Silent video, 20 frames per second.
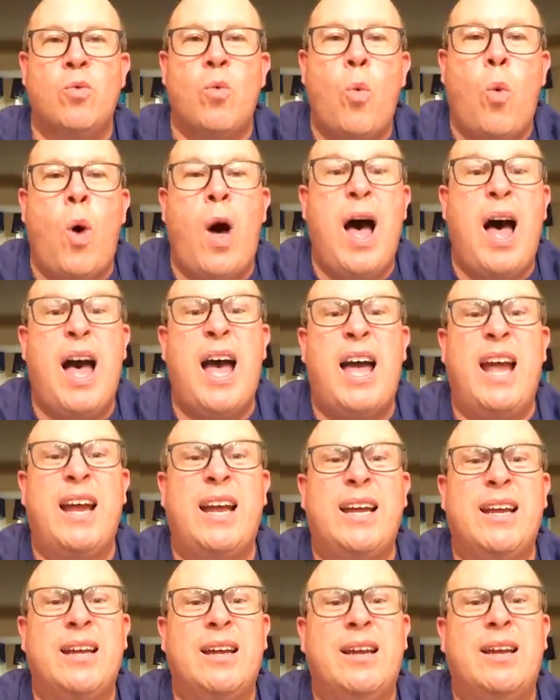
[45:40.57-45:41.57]
Why?
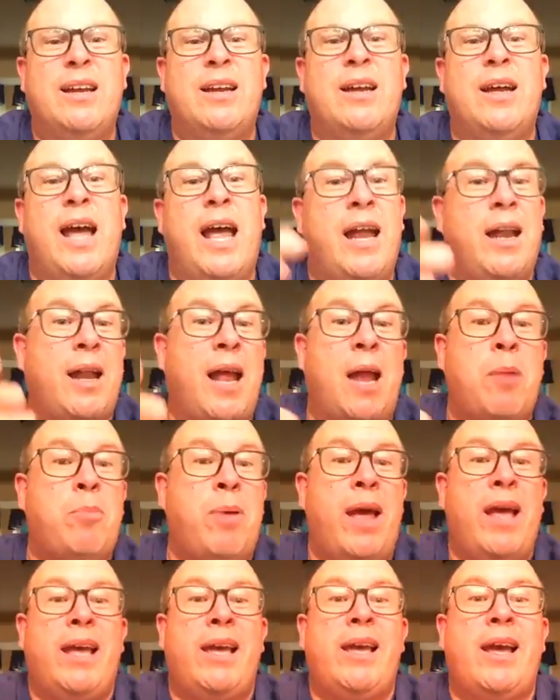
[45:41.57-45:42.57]
And
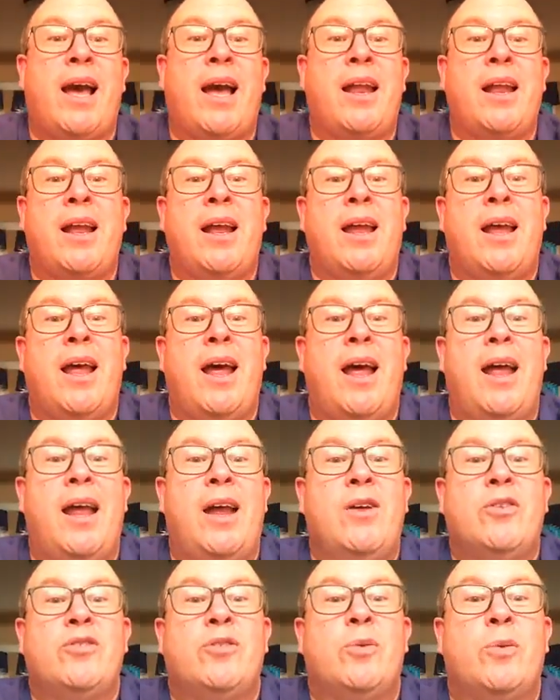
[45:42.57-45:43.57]
Peggy,
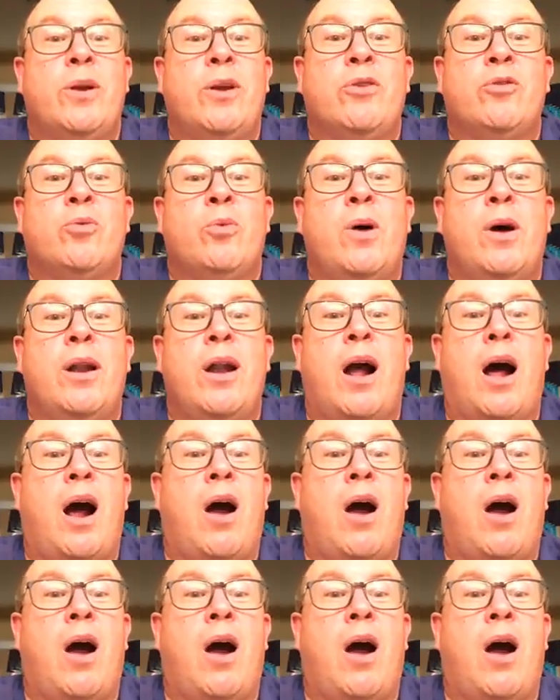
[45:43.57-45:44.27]
here's one.